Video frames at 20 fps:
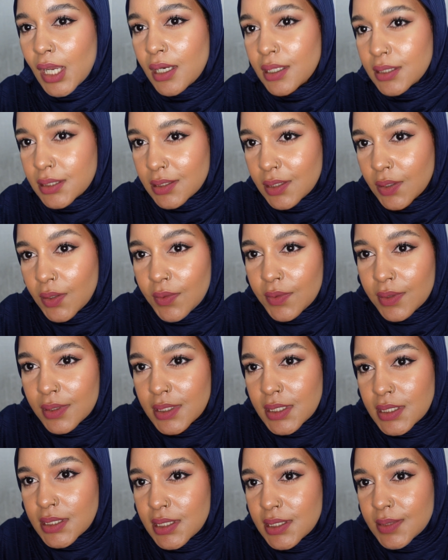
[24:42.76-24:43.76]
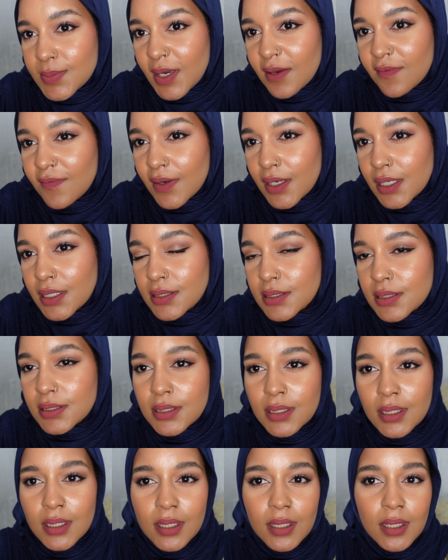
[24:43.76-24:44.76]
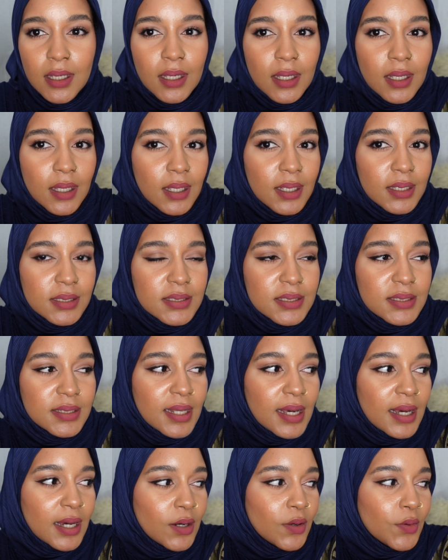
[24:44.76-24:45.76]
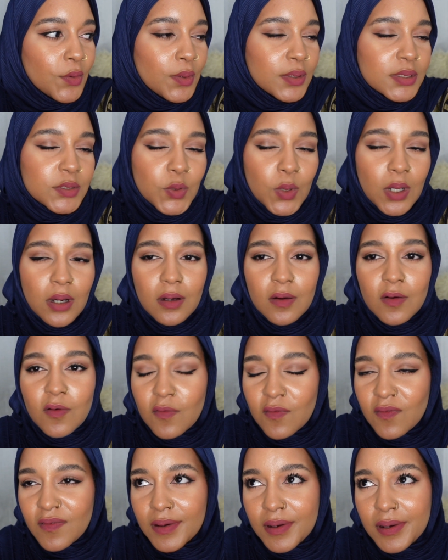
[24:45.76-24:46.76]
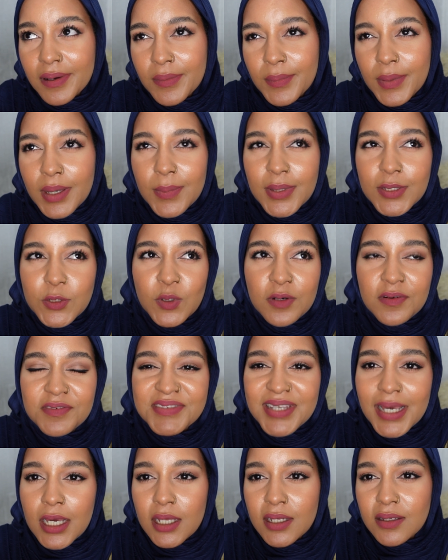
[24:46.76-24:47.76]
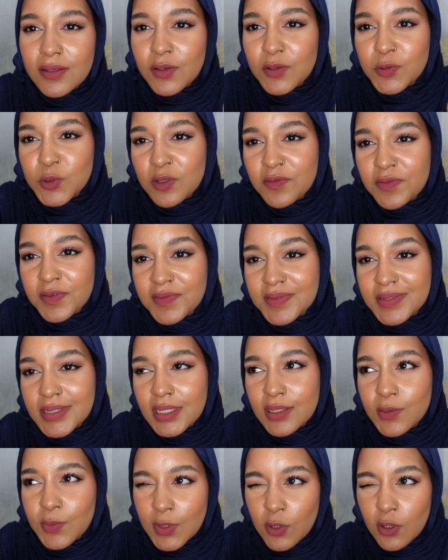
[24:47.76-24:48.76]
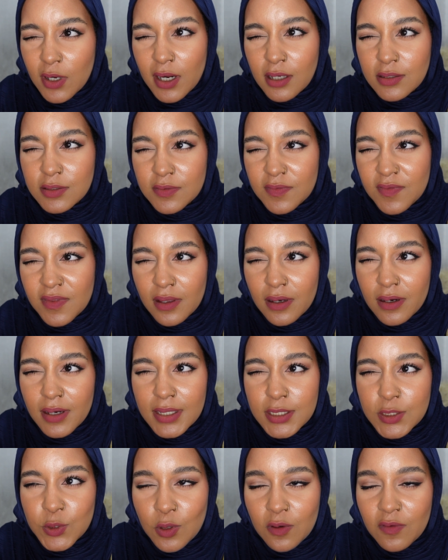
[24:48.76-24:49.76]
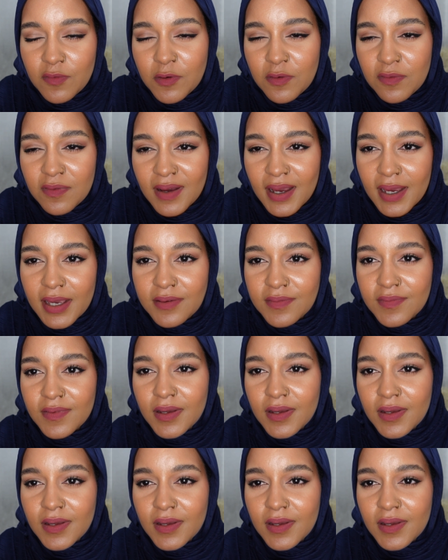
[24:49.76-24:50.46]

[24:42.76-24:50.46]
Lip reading: So this is my face. It's now 12, maybe 12:10 or 12:15. We got out of there at 12:05.